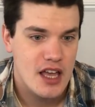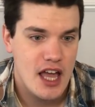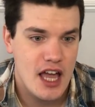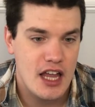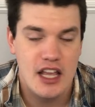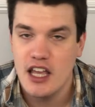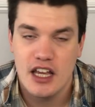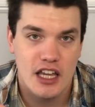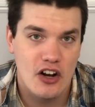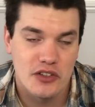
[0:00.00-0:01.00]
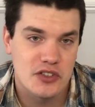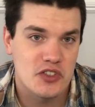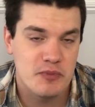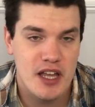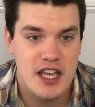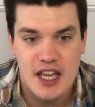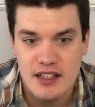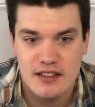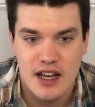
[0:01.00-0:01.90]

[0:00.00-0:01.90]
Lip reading: And it can also spend hit